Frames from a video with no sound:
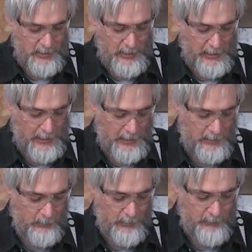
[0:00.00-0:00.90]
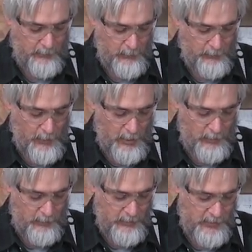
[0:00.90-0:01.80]
And we've, we've gone
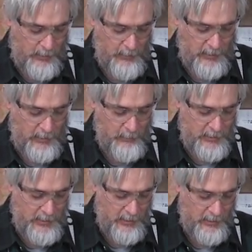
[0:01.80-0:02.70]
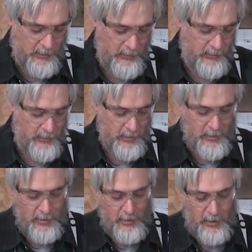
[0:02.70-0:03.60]
over some of the materials
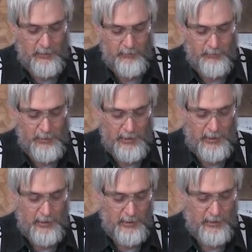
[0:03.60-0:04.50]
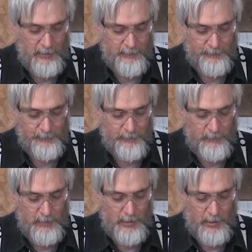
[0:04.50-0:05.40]
of making a,
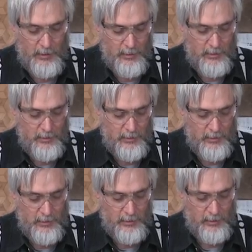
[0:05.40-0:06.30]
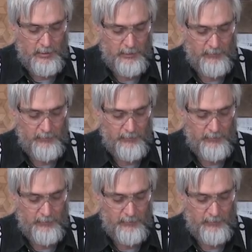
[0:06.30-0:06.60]
a